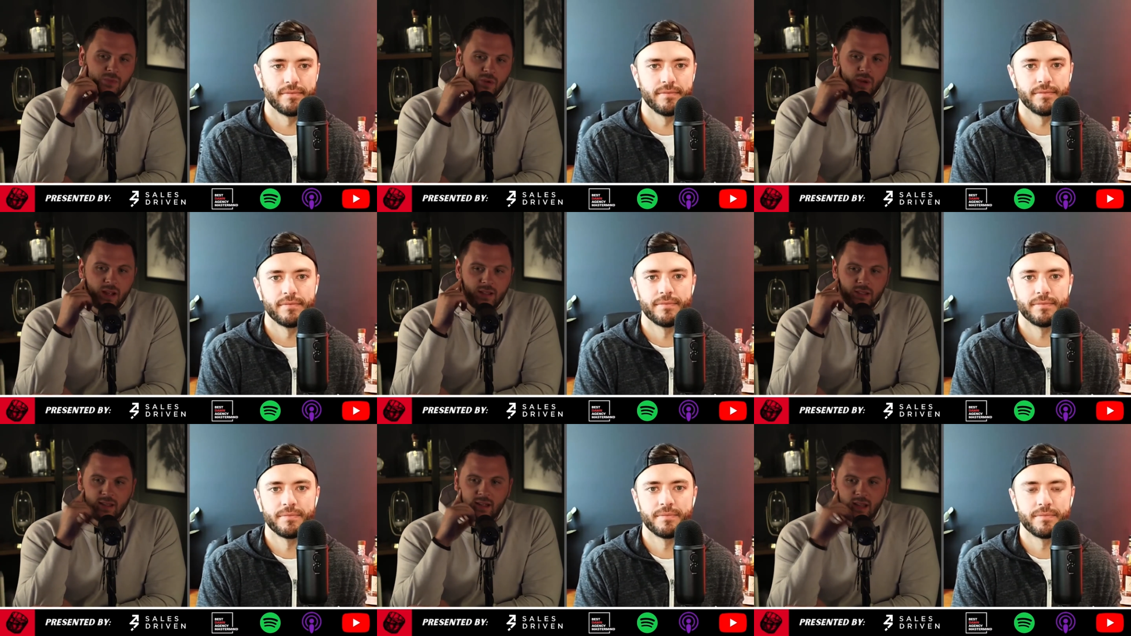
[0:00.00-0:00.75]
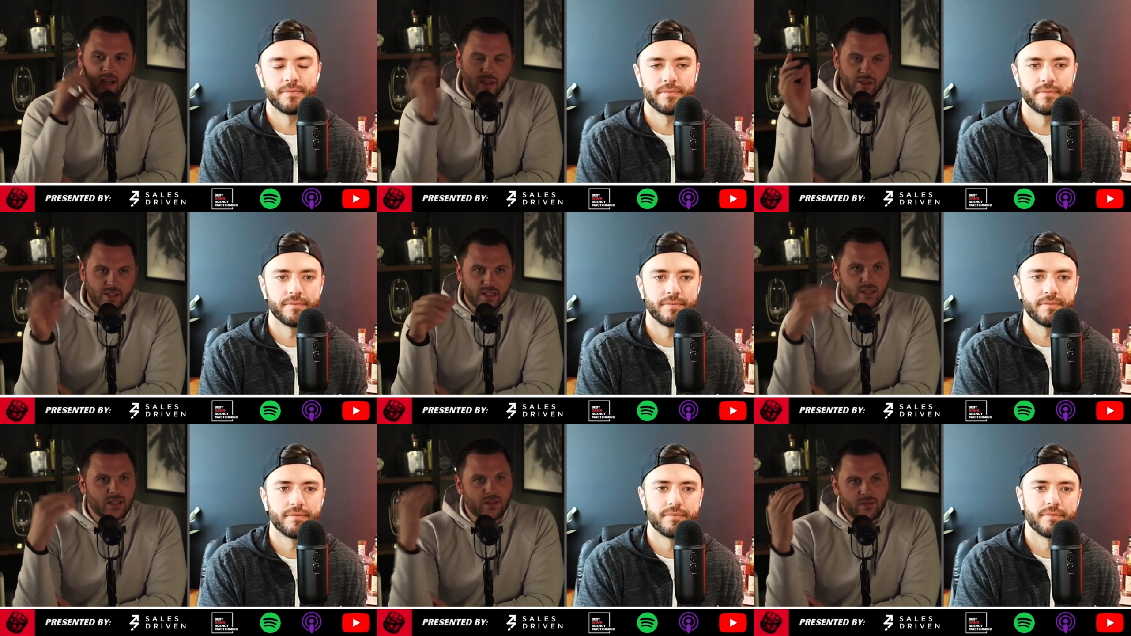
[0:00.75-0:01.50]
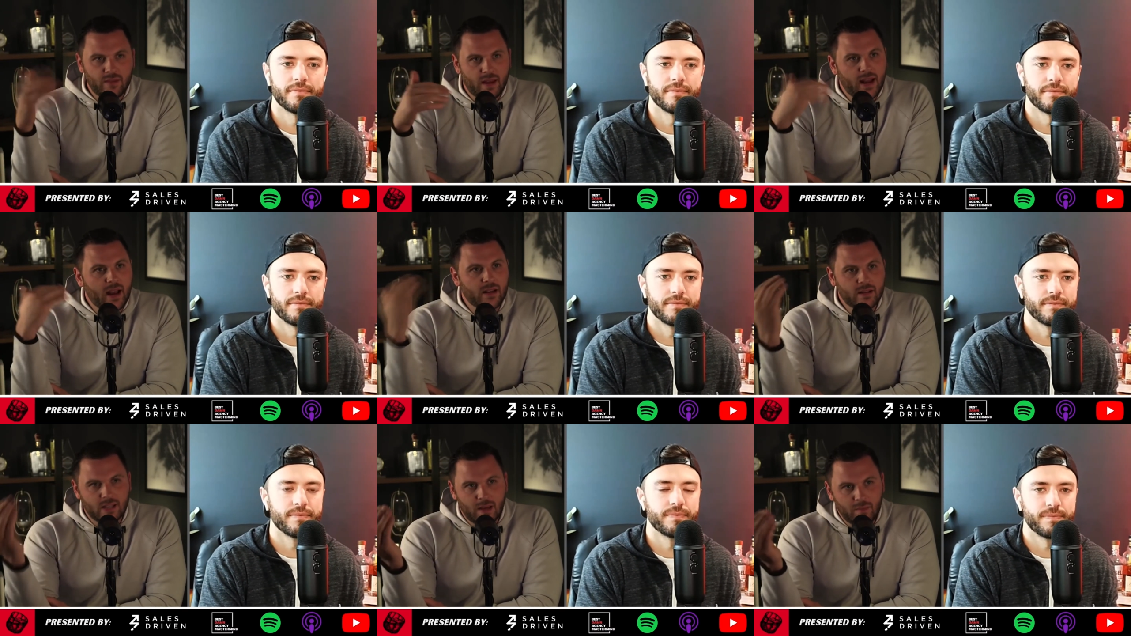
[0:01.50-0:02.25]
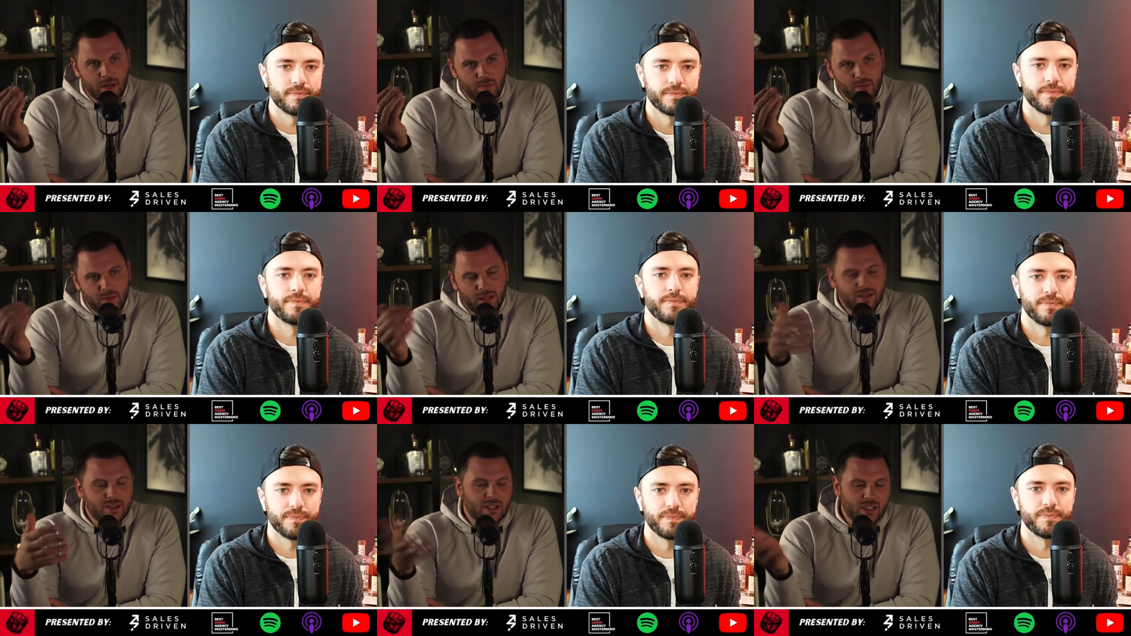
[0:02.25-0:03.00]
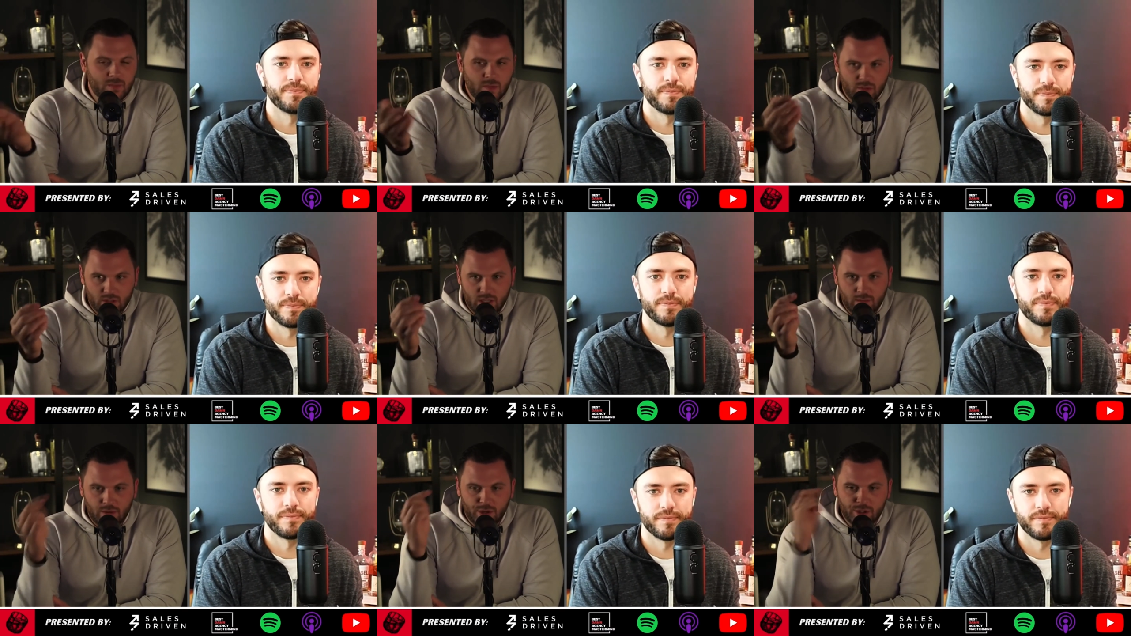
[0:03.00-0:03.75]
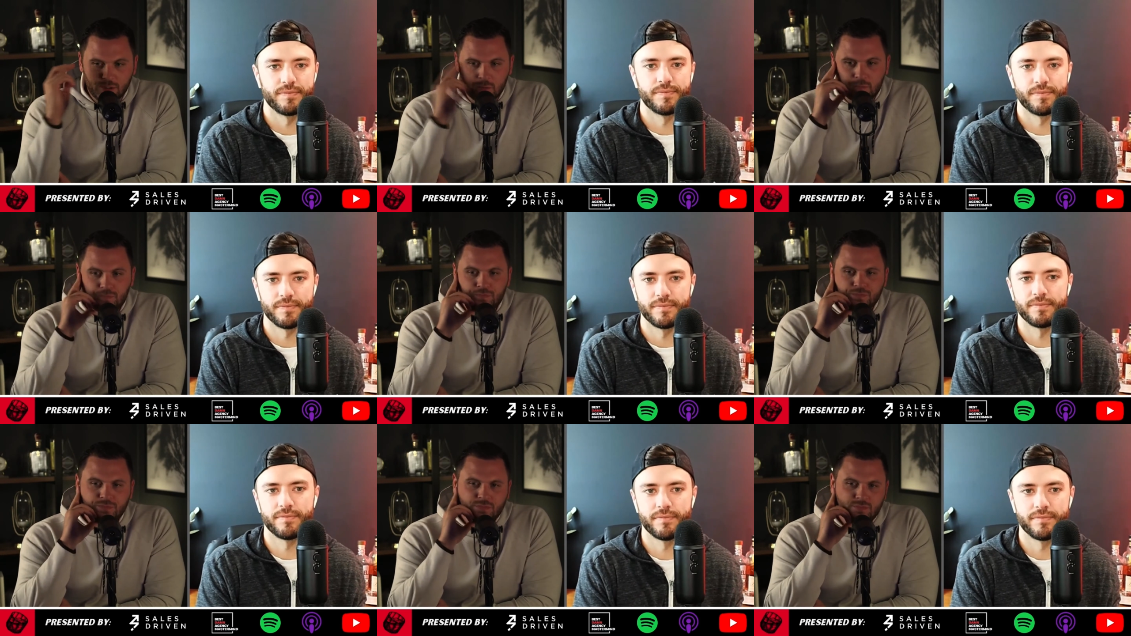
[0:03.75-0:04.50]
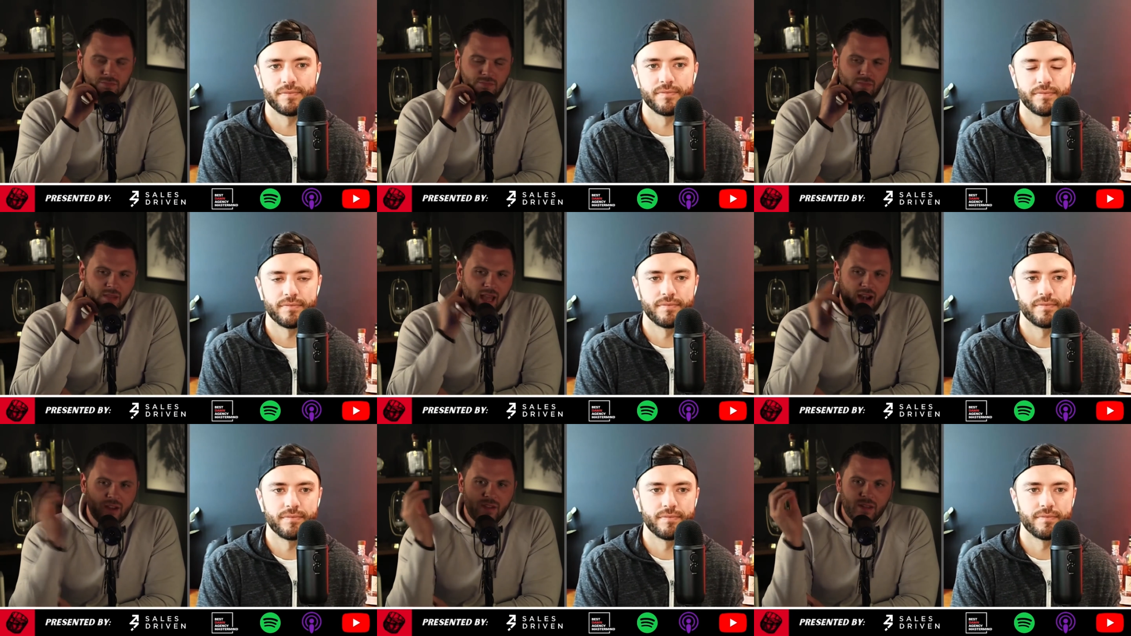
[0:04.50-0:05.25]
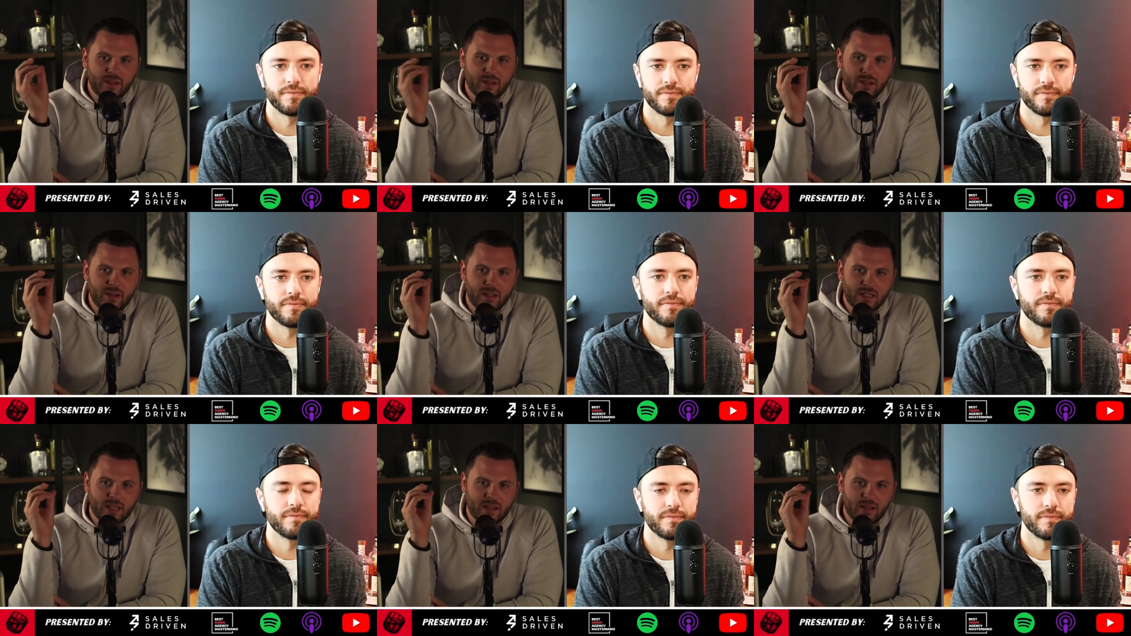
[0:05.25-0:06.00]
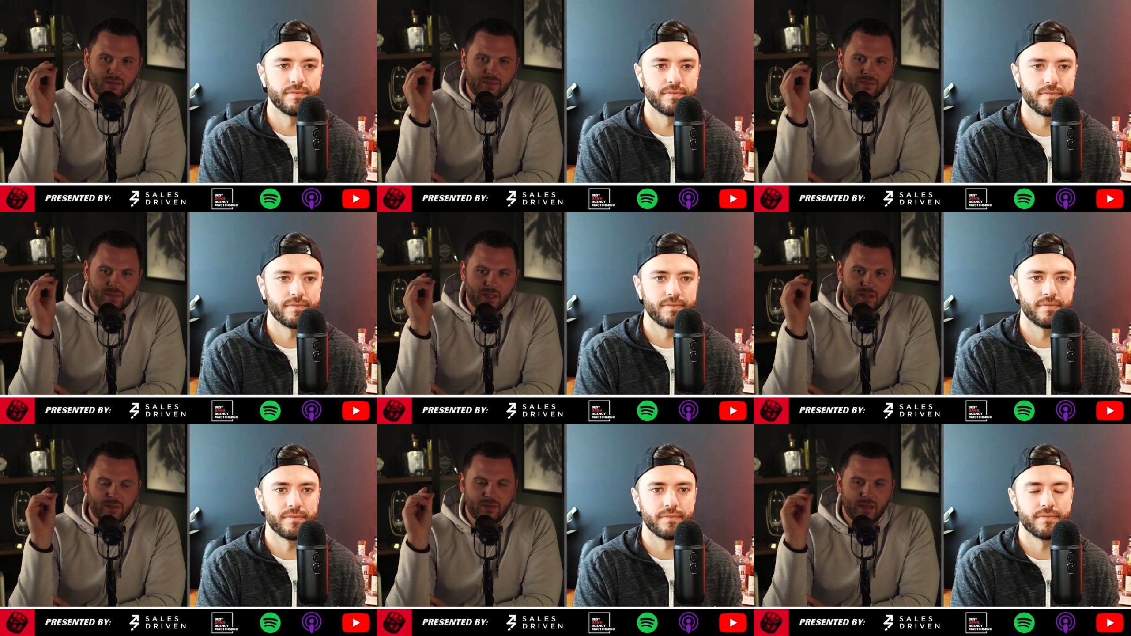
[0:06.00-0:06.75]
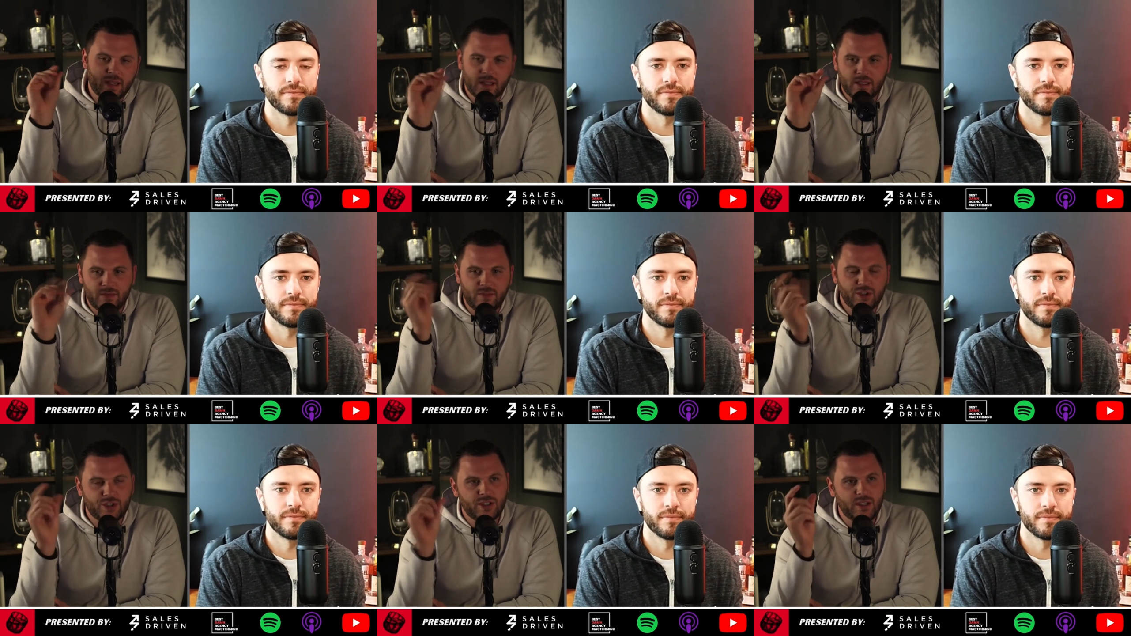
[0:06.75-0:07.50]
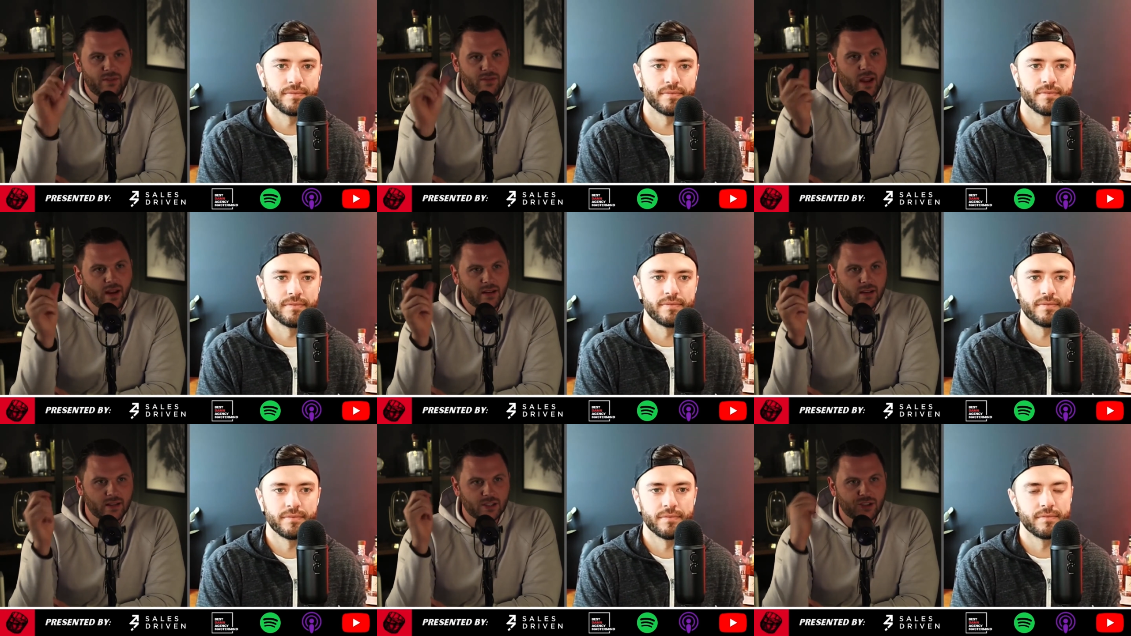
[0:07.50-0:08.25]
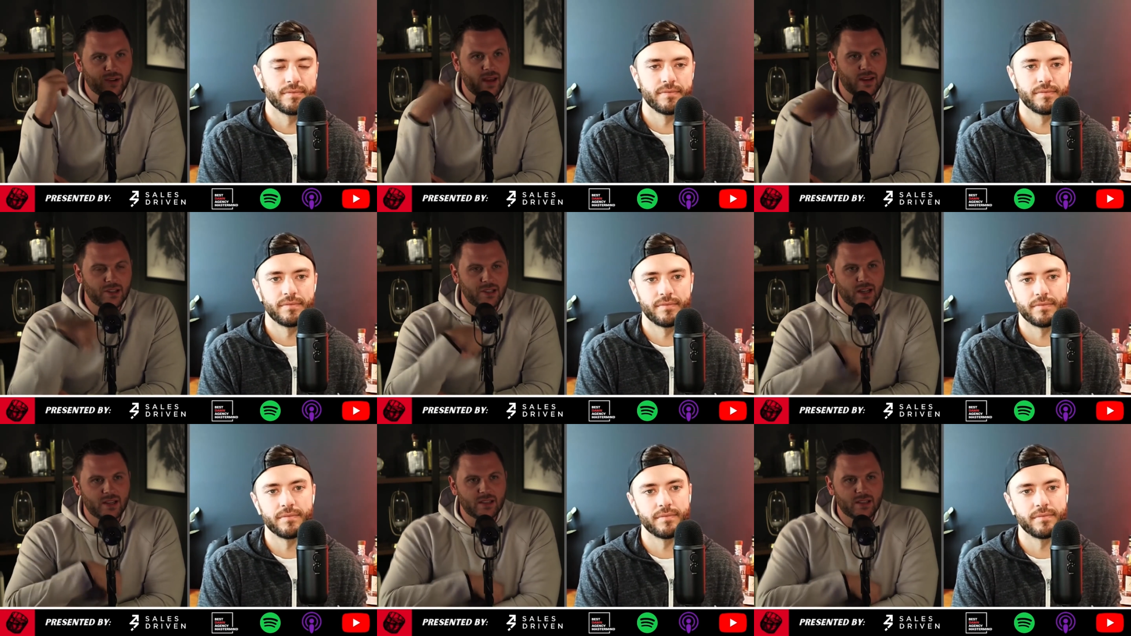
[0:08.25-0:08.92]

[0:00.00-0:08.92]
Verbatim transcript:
Speaker 1: Right. So, like a lot of those things can vet out some people, but then there's just some people who slip through I don't know that it's like a de, like a deficiency finding strategy. I